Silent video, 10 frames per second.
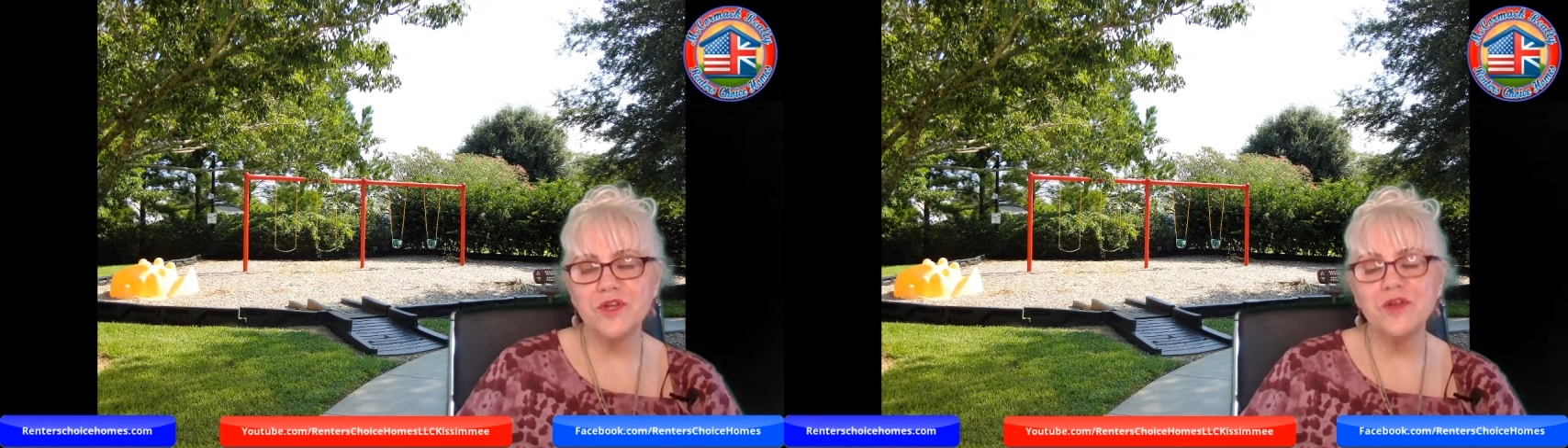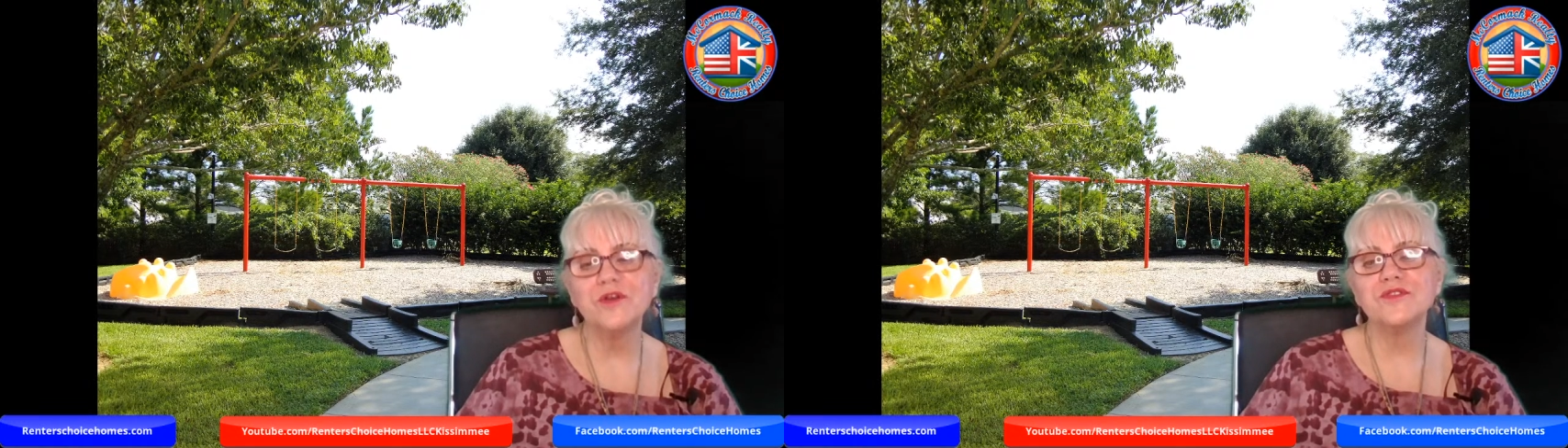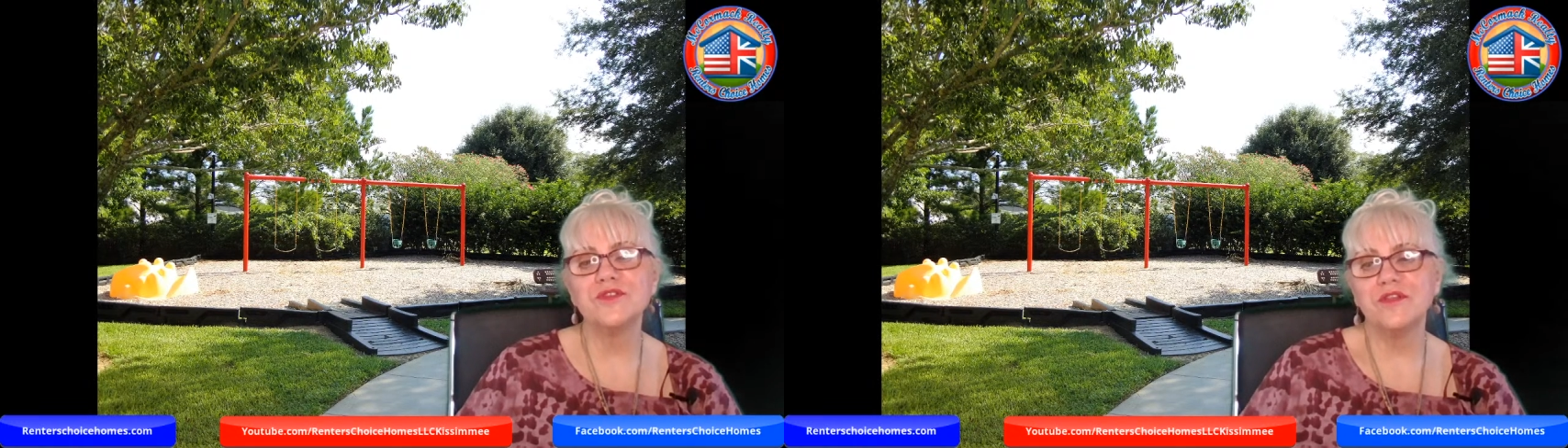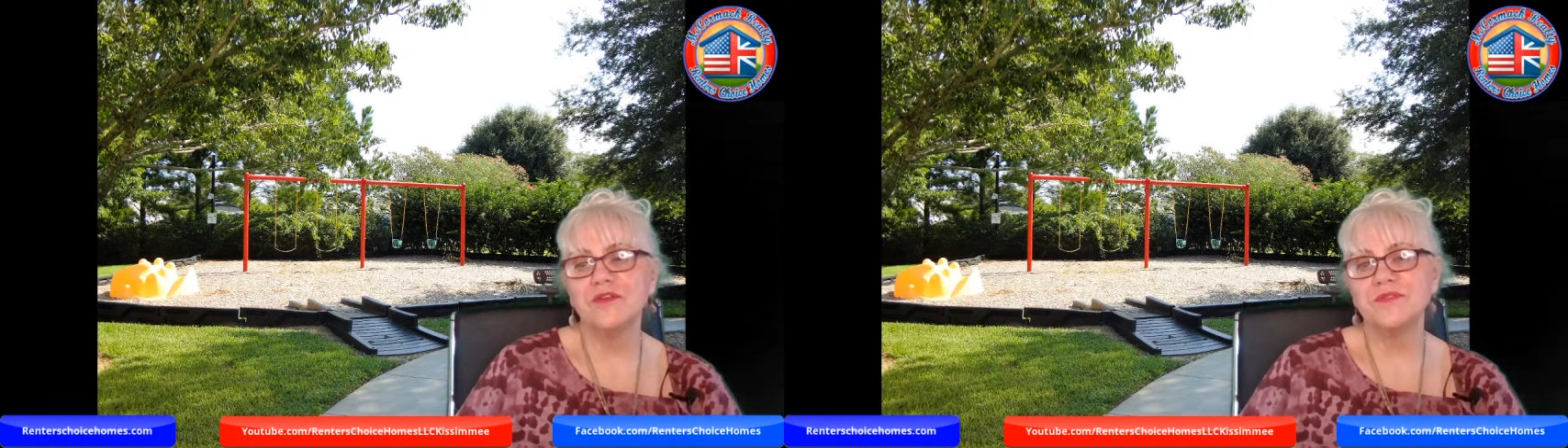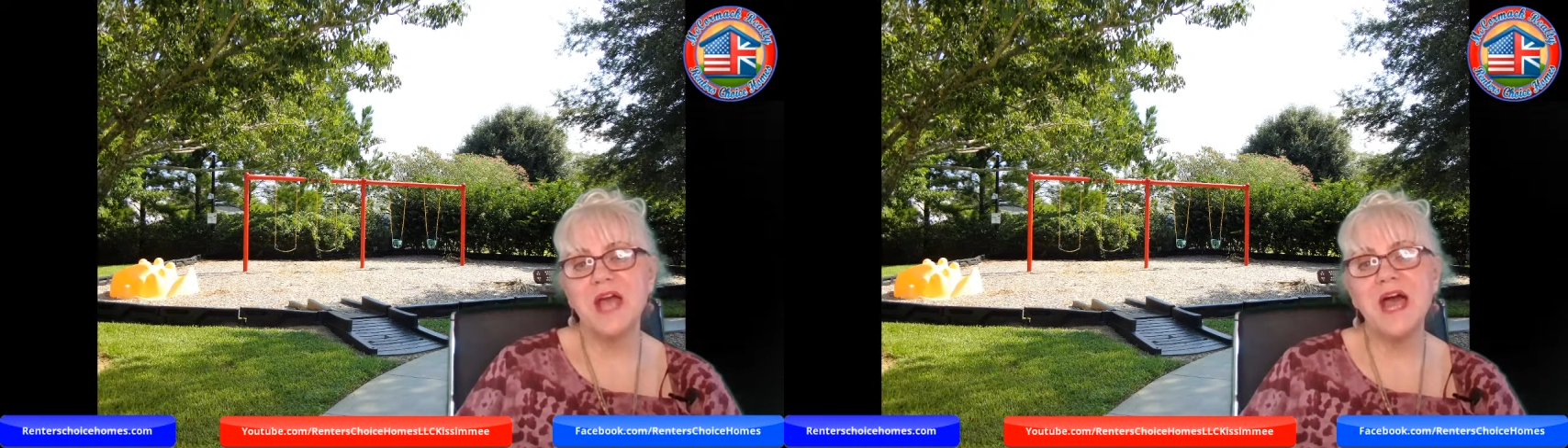girls or
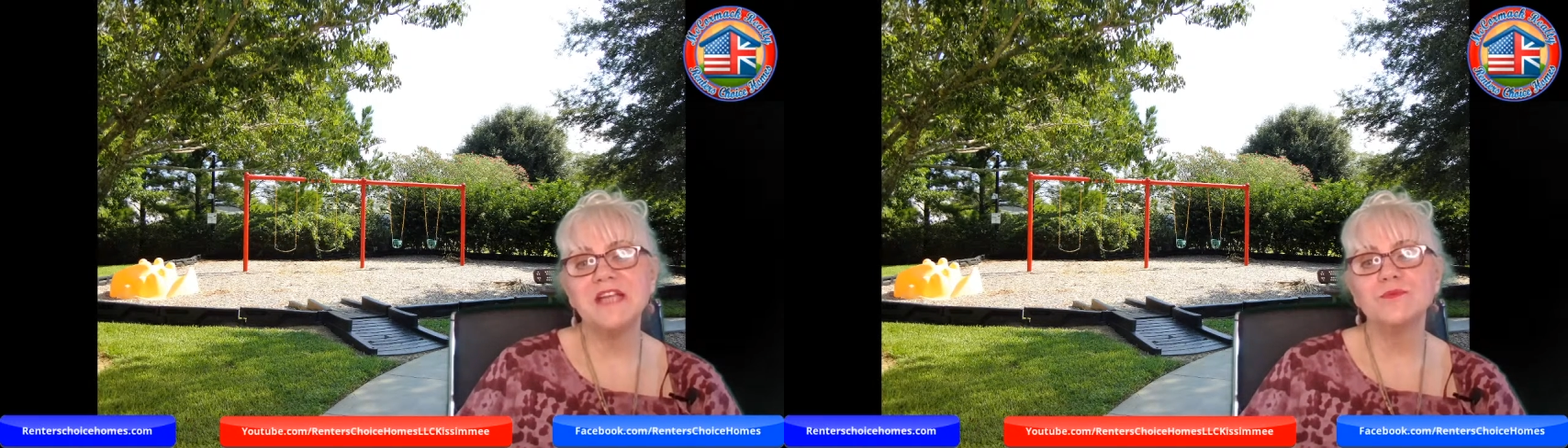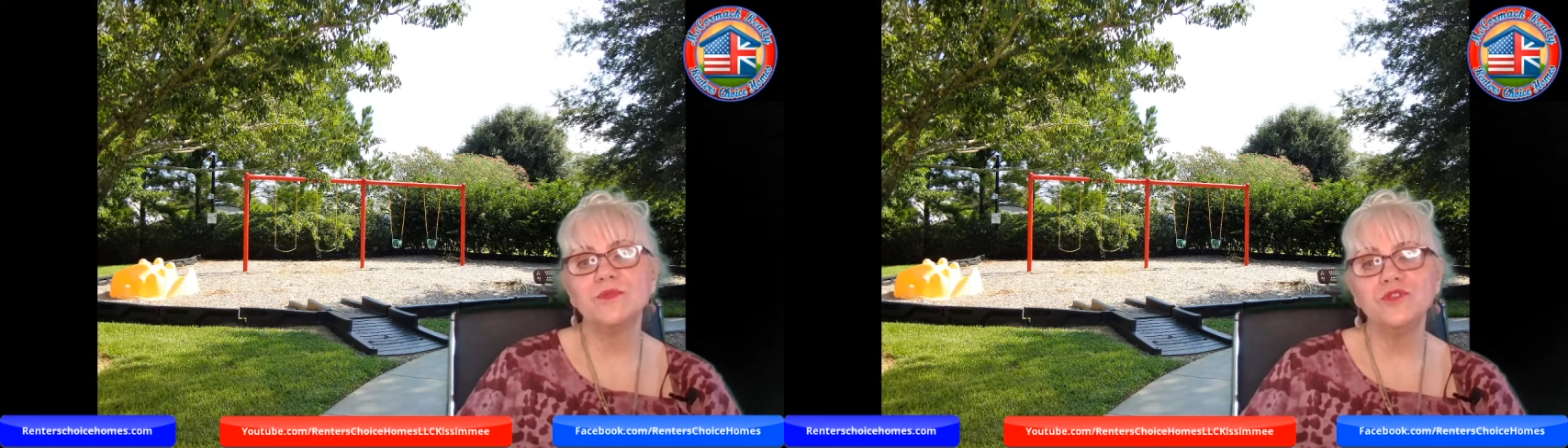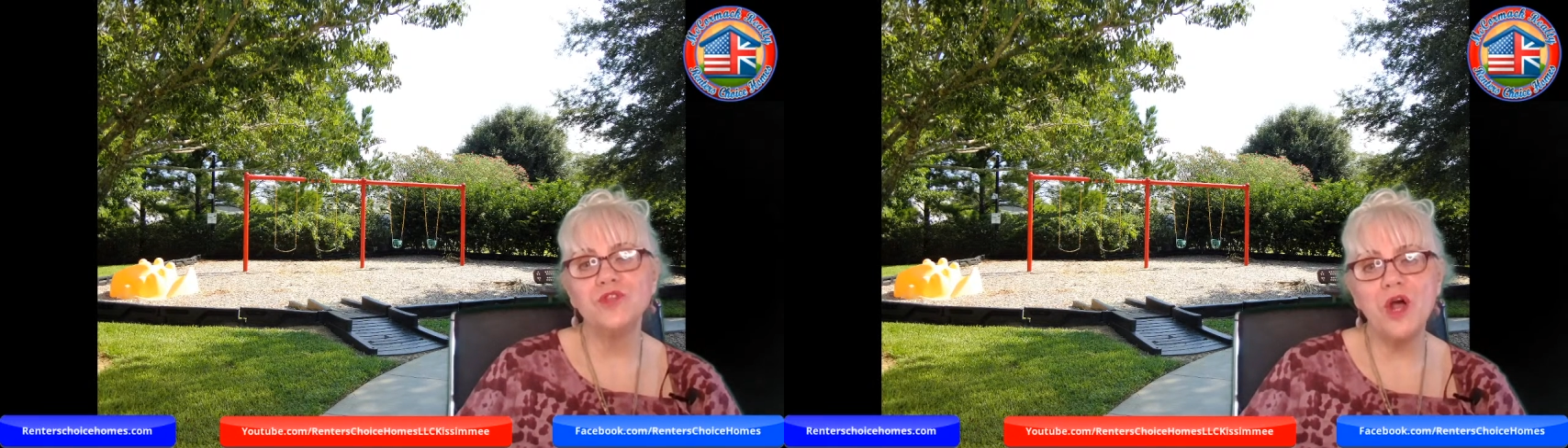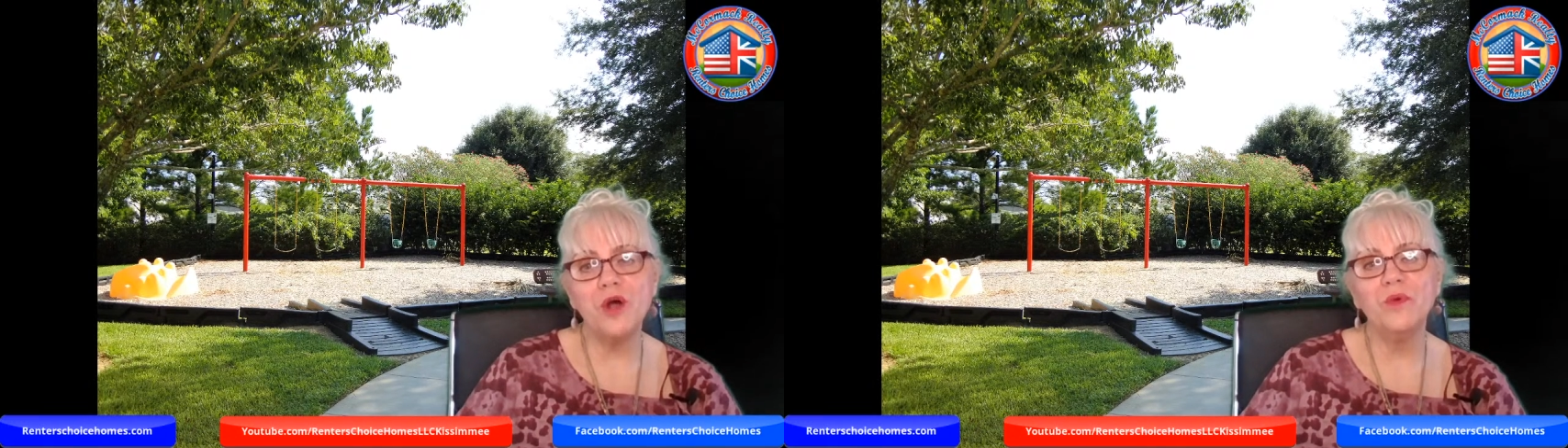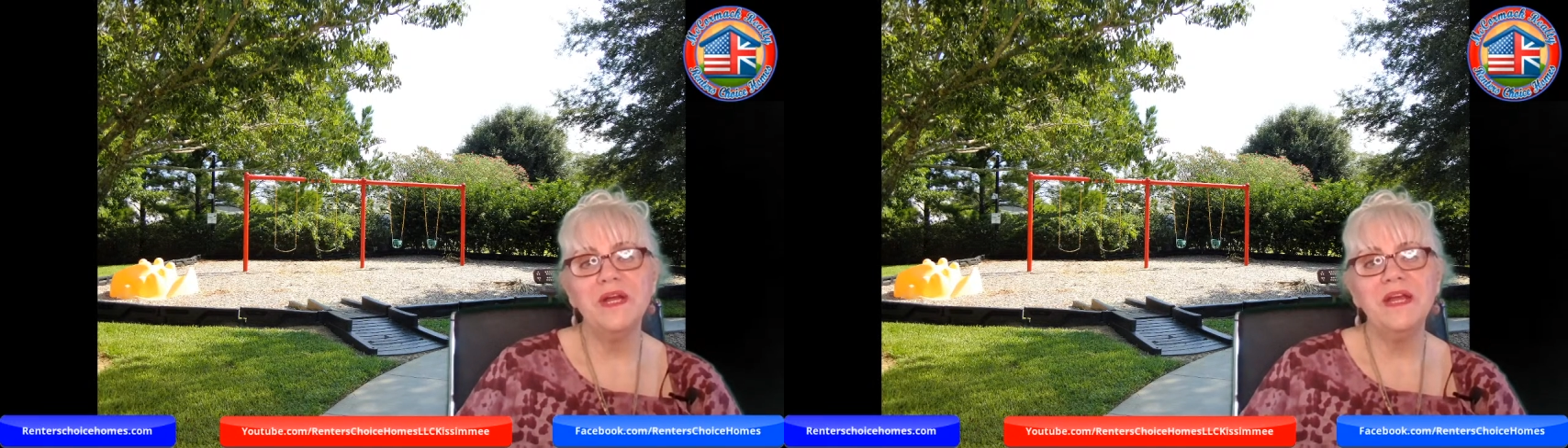those guys will know